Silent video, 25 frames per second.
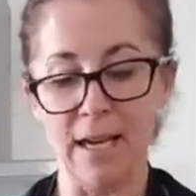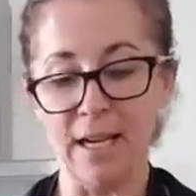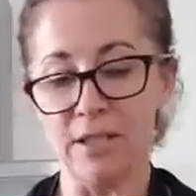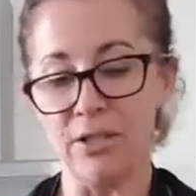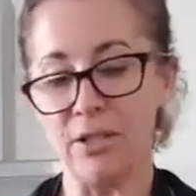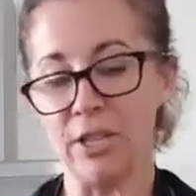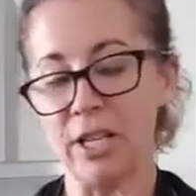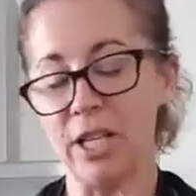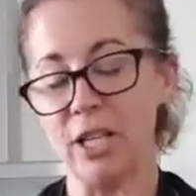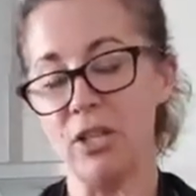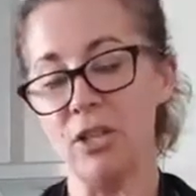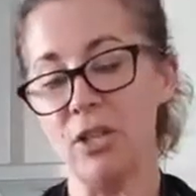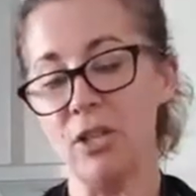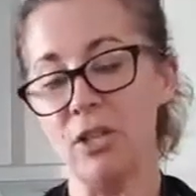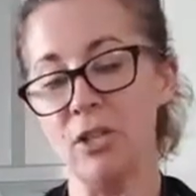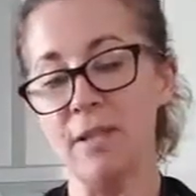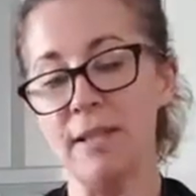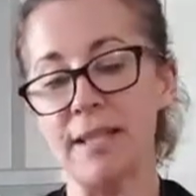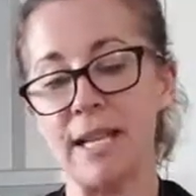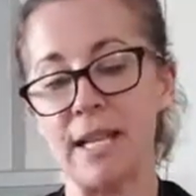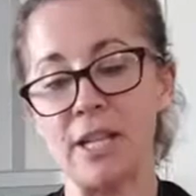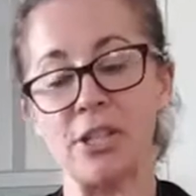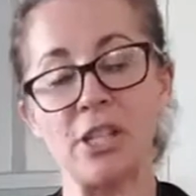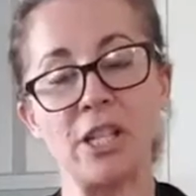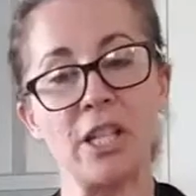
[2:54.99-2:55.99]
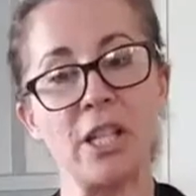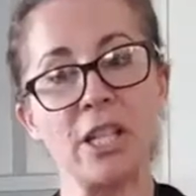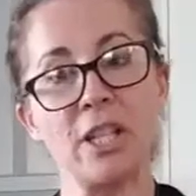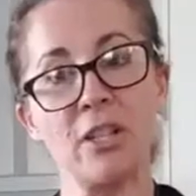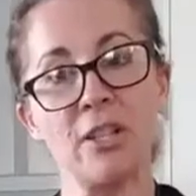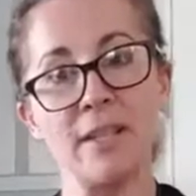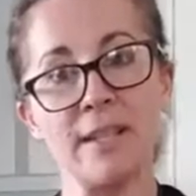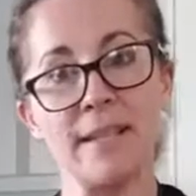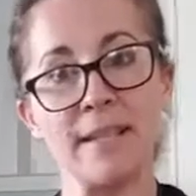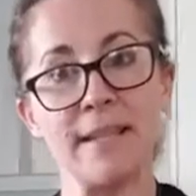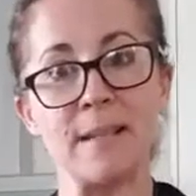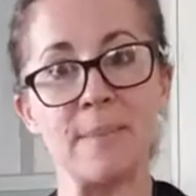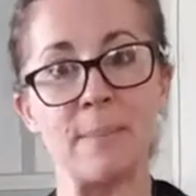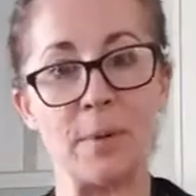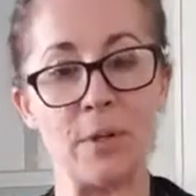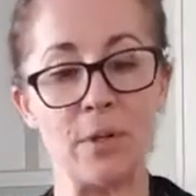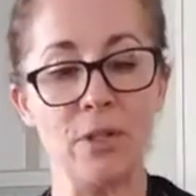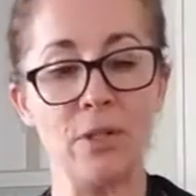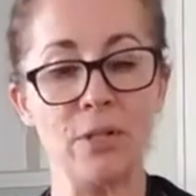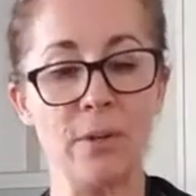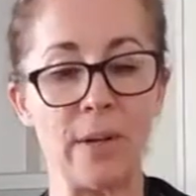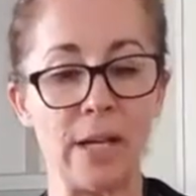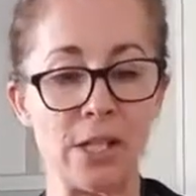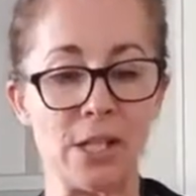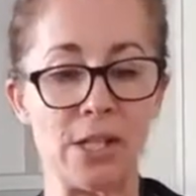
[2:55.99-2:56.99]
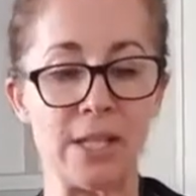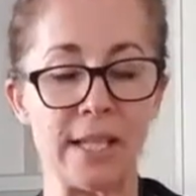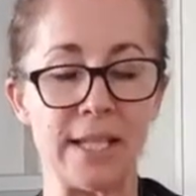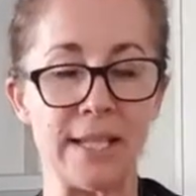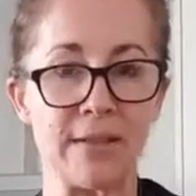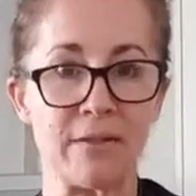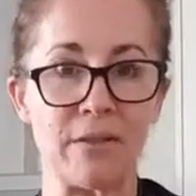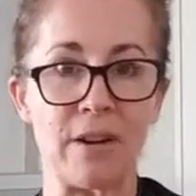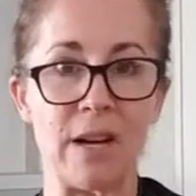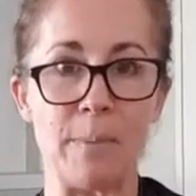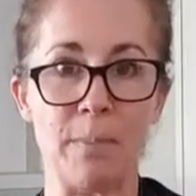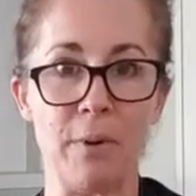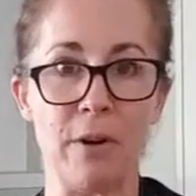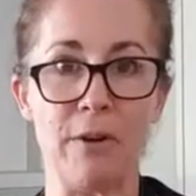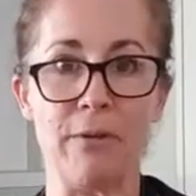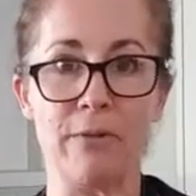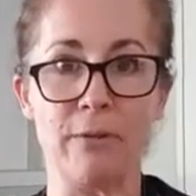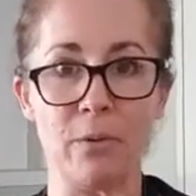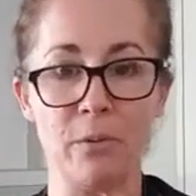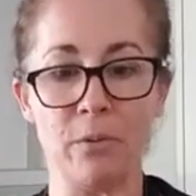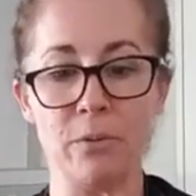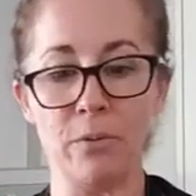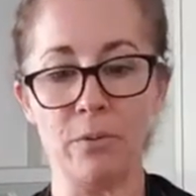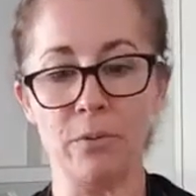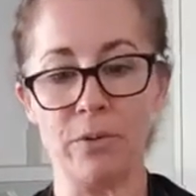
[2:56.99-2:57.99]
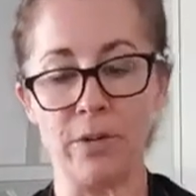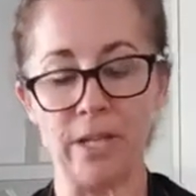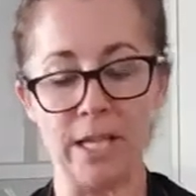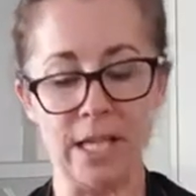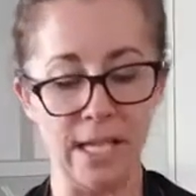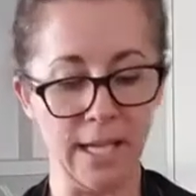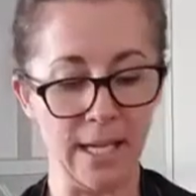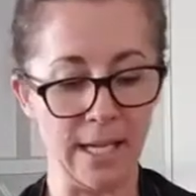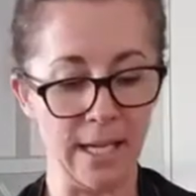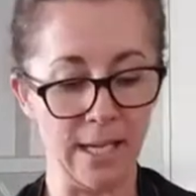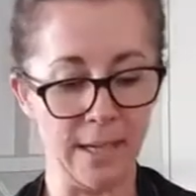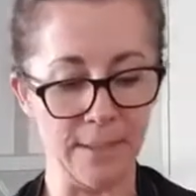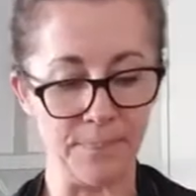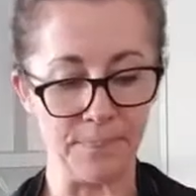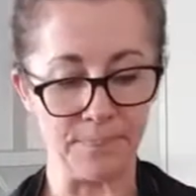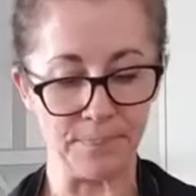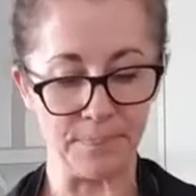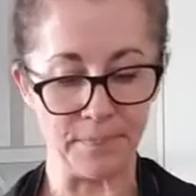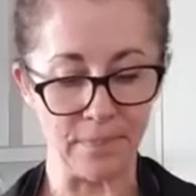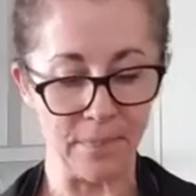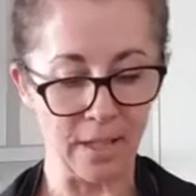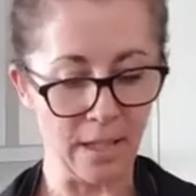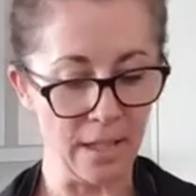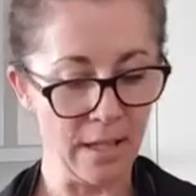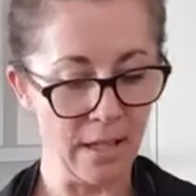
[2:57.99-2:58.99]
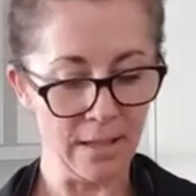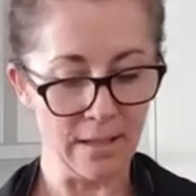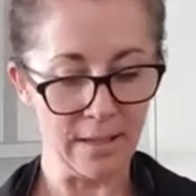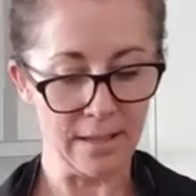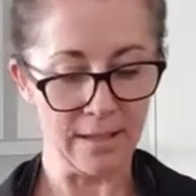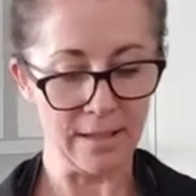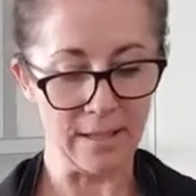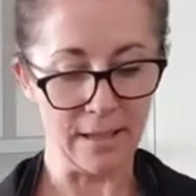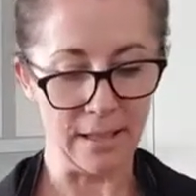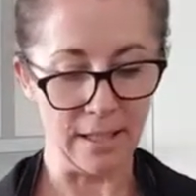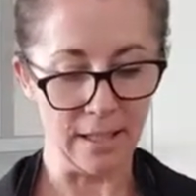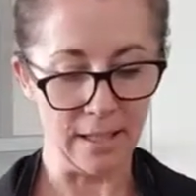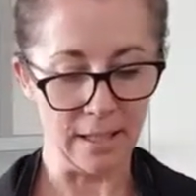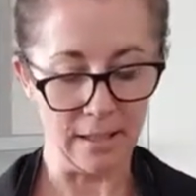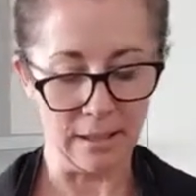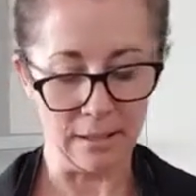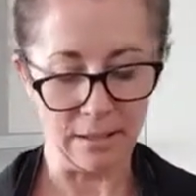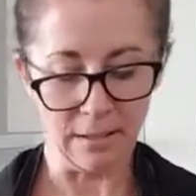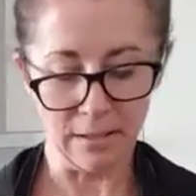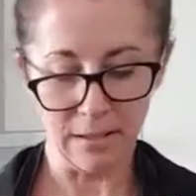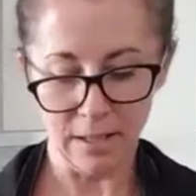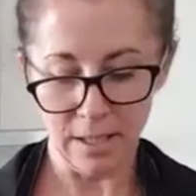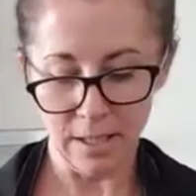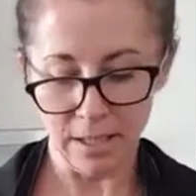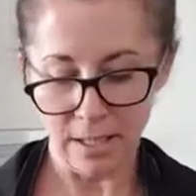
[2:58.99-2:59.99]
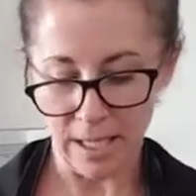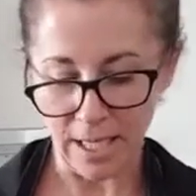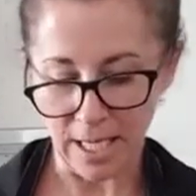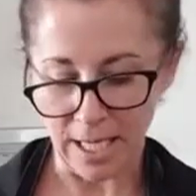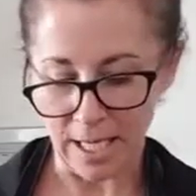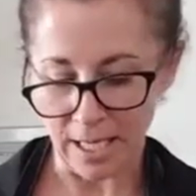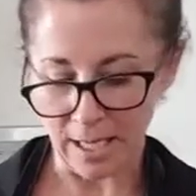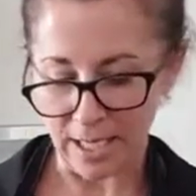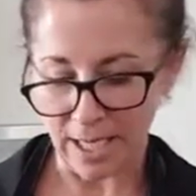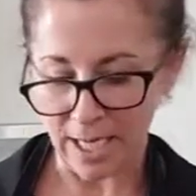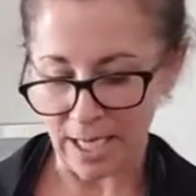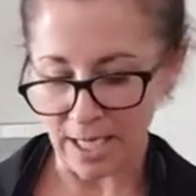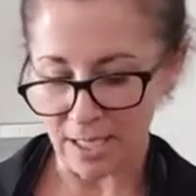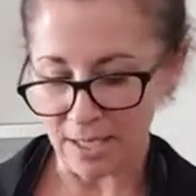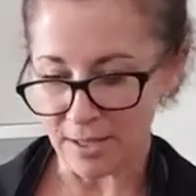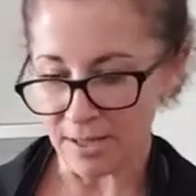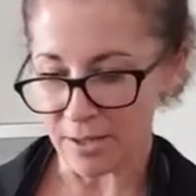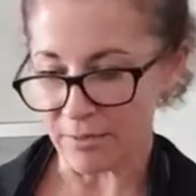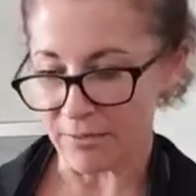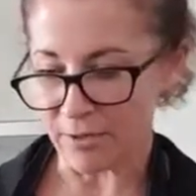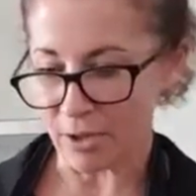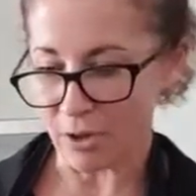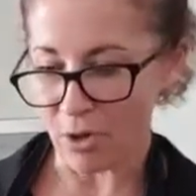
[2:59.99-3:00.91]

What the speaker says: You can use a spoon to actually scrape off all the just the little ends of your